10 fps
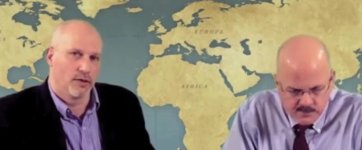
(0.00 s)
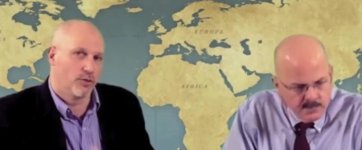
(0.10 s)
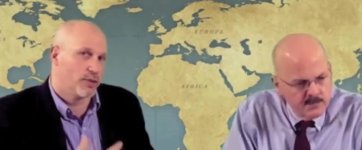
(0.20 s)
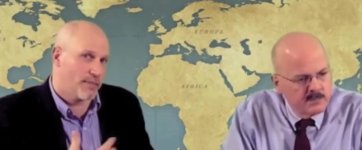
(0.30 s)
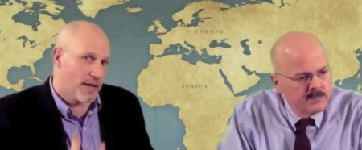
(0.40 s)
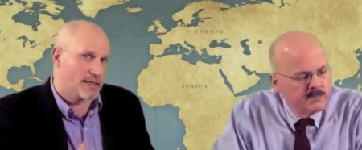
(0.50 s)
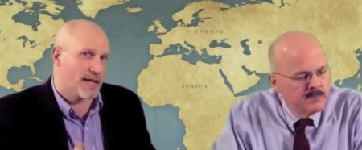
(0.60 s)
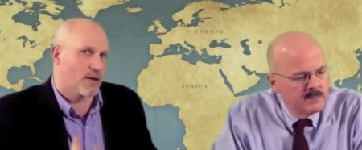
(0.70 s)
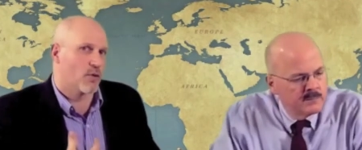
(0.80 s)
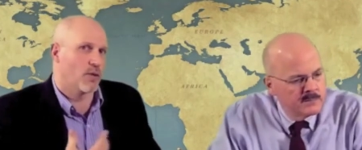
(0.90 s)
Speaker 1: You'd be amazed
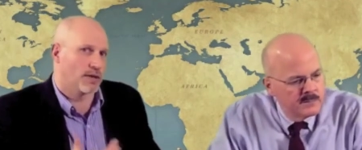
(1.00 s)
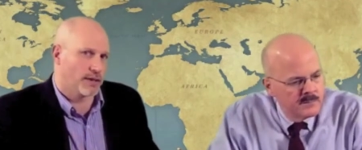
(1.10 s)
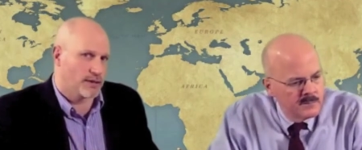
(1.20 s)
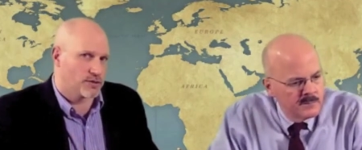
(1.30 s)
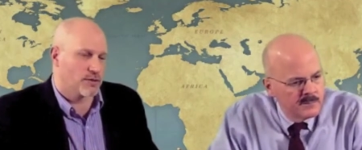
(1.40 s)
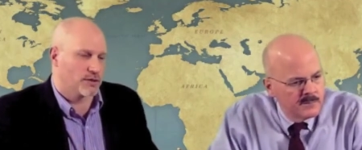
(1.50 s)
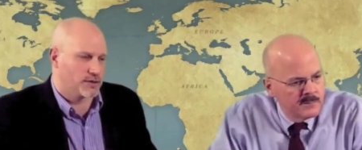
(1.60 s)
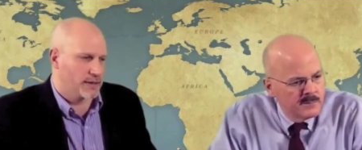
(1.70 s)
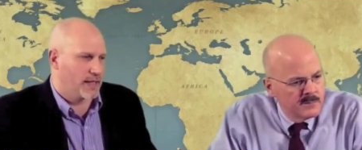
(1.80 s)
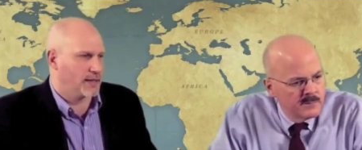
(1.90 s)
how quickly it starts
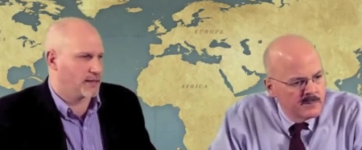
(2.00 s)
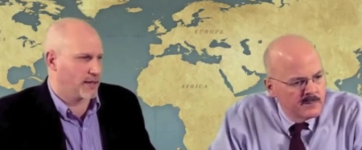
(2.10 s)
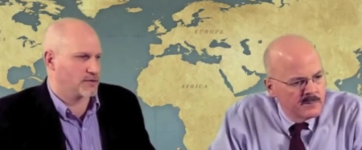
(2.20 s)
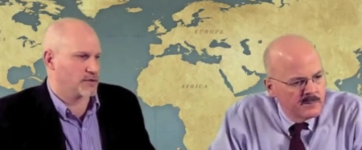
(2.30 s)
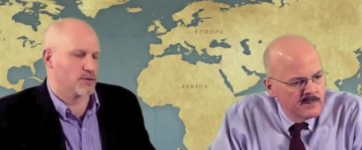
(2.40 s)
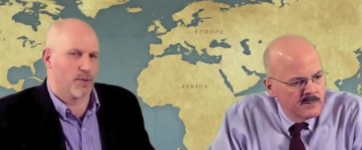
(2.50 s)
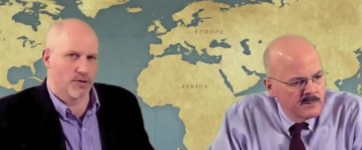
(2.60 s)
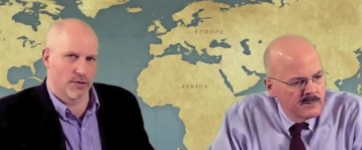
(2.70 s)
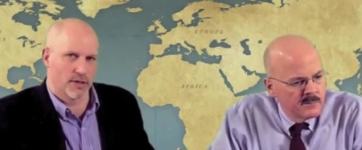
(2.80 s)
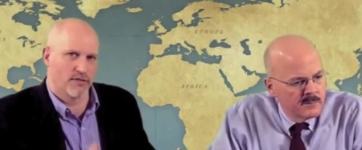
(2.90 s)
to get indexed,
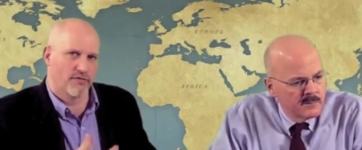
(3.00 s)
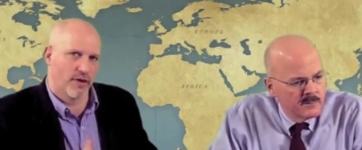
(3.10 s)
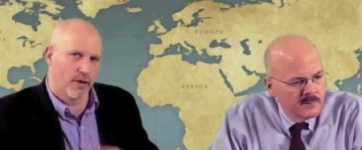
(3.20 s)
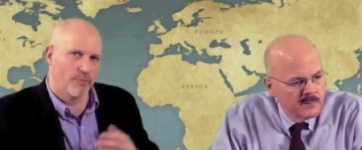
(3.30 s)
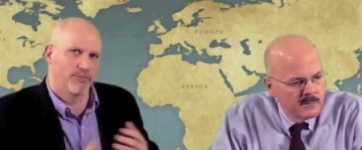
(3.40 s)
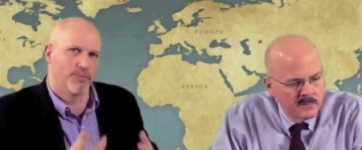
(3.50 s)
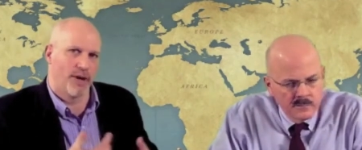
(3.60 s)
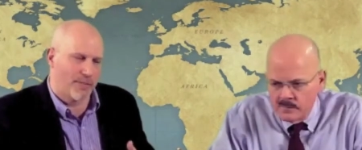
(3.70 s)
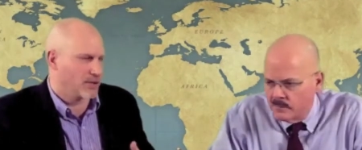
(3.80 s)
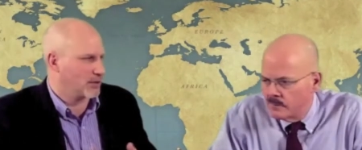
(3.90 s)
especially in a very
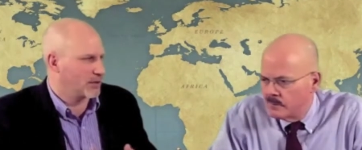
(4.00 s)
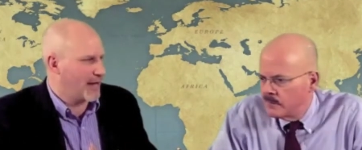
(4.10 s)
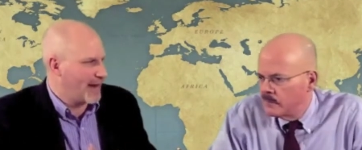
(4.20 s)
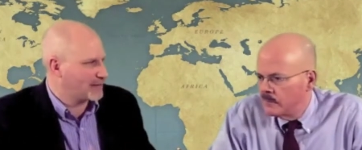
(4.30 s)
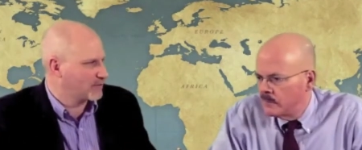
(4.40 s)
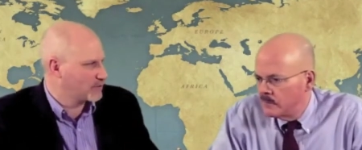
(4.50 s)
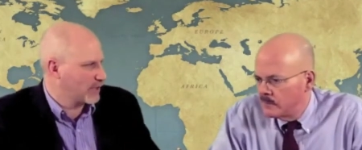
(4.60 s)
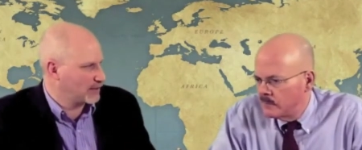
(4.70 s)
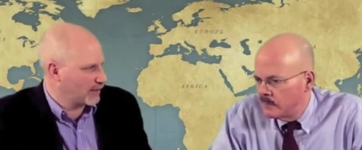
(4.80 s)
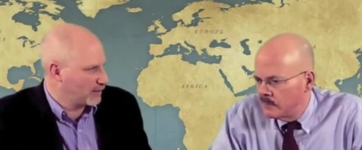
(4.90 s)
popular active
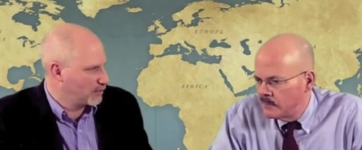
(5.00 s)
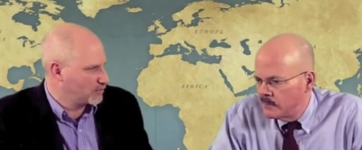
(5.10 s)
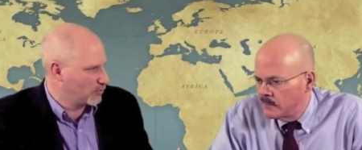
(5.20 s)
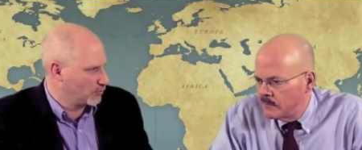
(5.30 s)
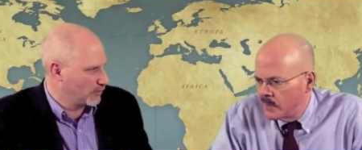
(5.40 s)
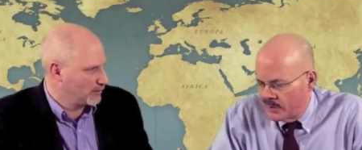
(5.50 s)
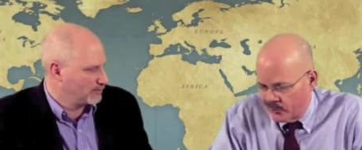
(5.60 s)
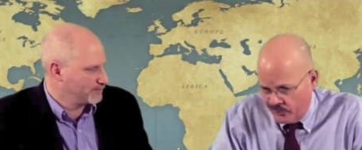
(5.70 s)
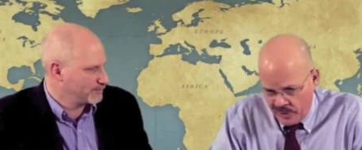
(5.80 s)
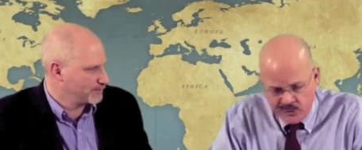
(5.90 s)
site like YouTube, right?
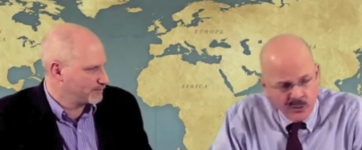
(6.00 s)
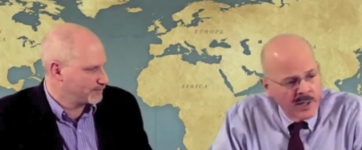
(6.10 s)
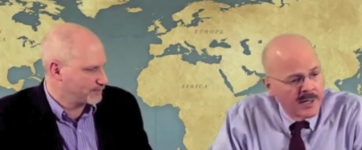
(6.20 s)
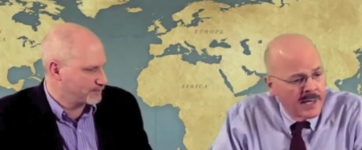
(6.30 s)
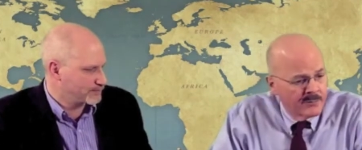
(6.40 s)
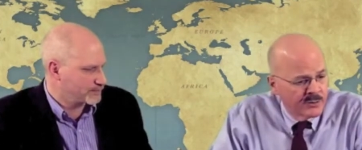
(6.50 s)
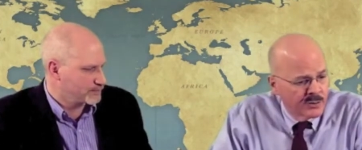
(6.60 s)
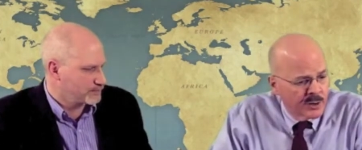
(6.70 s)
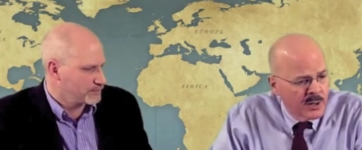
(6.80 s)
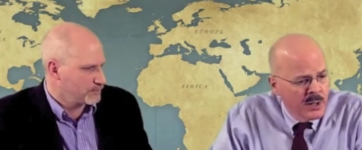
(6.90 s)
Speaker 2: That's, that's right,
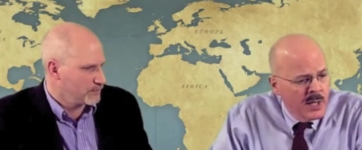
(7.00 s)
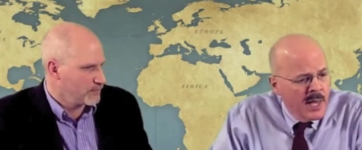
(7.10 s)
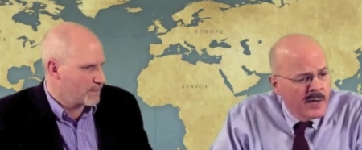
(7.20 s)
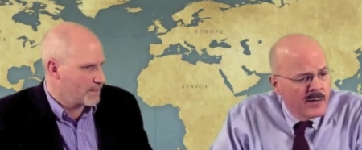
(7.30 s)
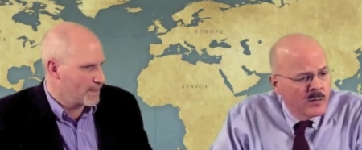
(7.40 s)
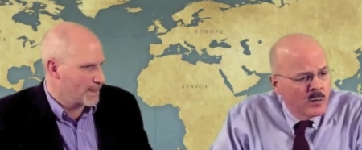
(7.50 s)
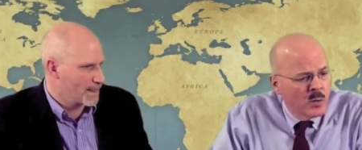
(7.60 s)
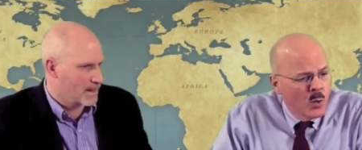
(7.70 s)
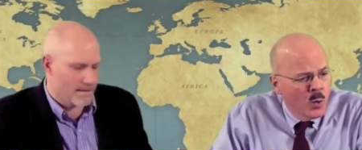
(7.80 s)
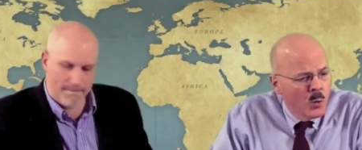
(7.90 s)
absolutely. And
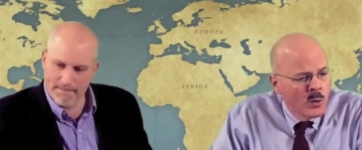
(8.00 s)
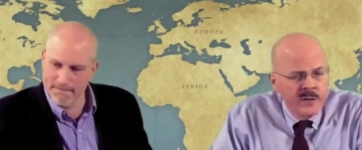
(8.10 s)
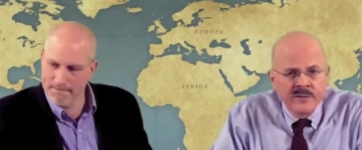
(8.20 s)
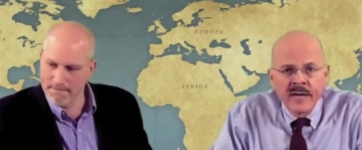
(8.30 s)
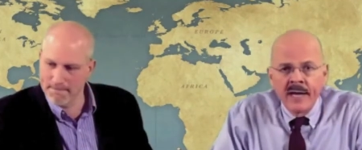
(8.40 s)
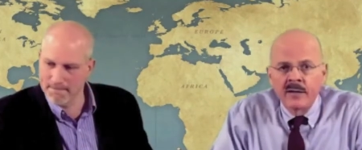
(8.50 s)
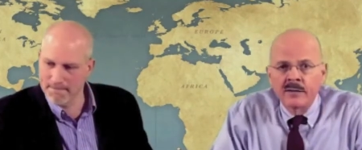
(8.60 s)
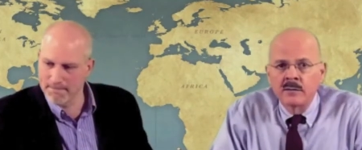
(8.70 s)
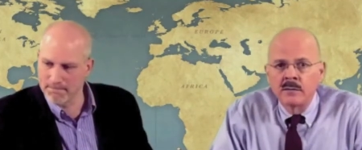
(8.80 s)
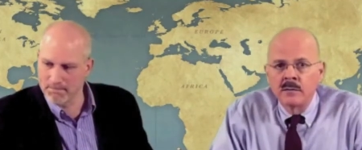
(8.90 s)
we've got
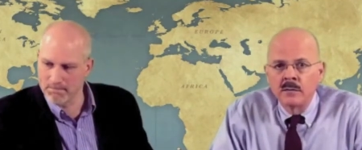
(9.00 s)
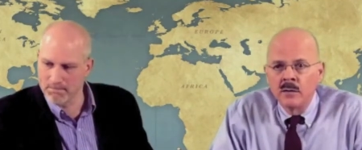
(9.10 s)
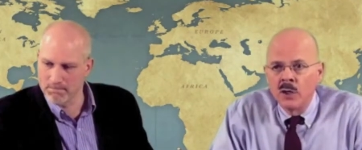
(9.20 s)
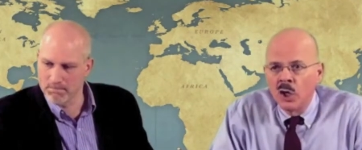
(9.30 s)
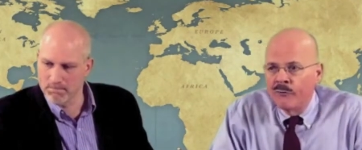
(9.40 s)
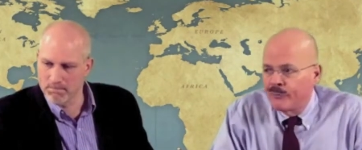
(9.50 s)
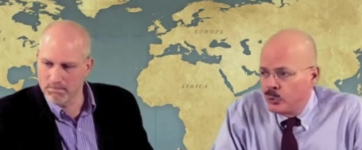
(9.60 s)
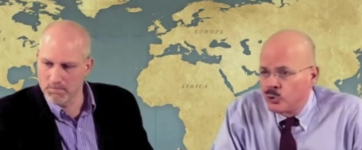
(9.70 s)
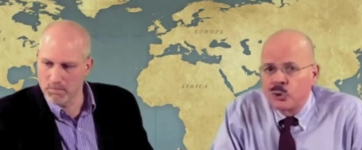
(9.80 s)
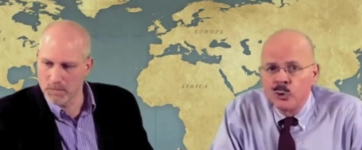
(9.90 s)
a
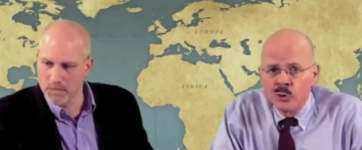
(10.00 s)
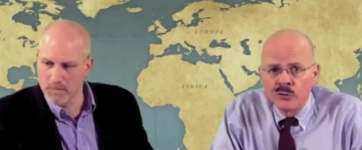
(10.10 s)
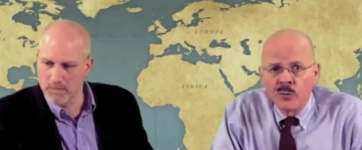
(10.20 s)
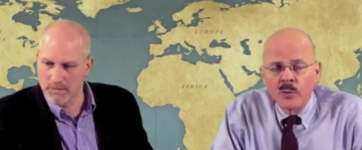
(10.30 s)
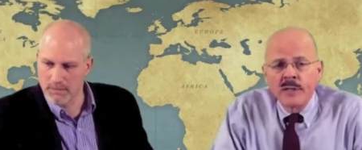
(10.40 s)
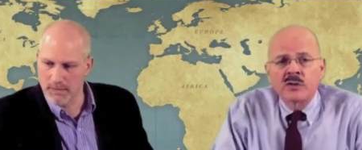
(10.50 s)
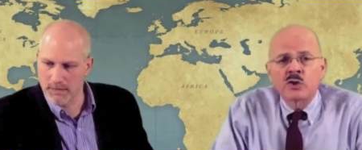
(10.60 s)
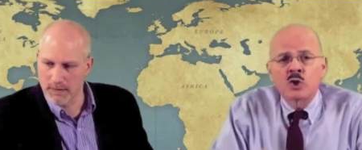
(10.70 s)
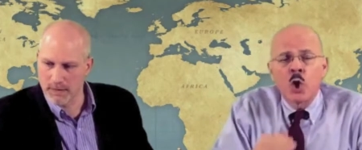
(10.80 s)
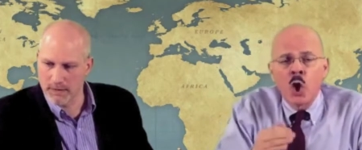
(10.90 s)
few tools, but we can
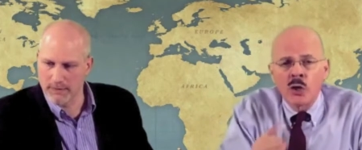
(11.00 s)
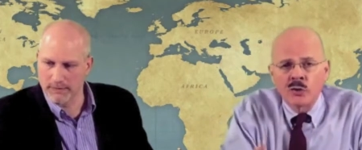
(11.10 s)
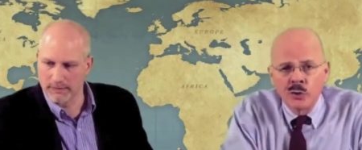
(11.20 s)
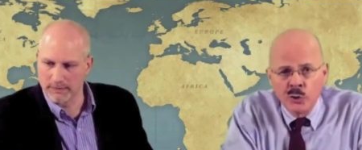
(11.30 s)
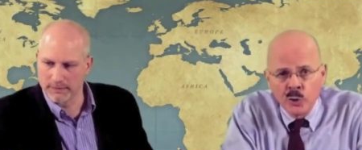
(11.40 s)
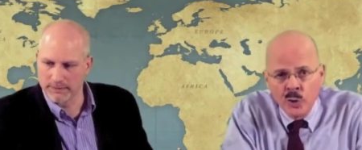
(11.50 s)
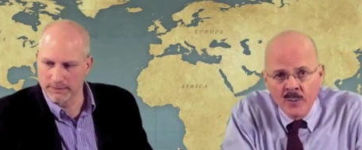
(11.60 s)
talk to you